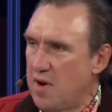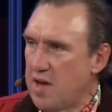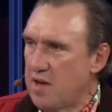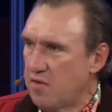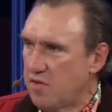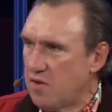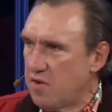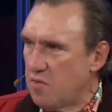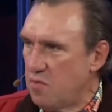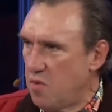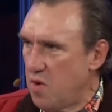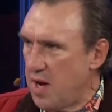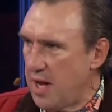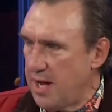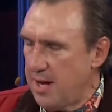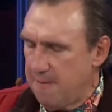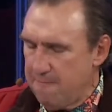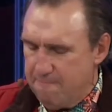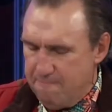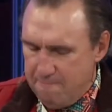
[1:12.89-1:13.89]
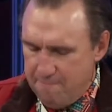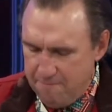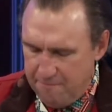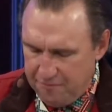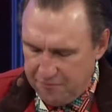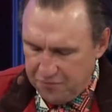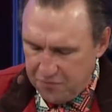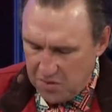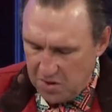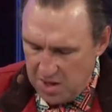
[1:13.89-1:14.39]
Excellent Way.
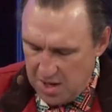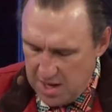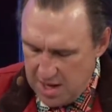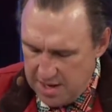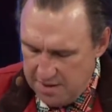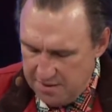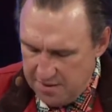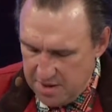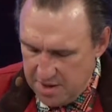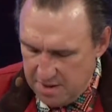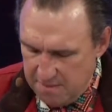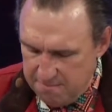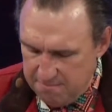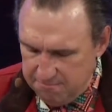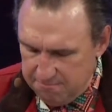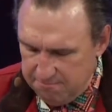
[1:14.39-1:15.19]
And um,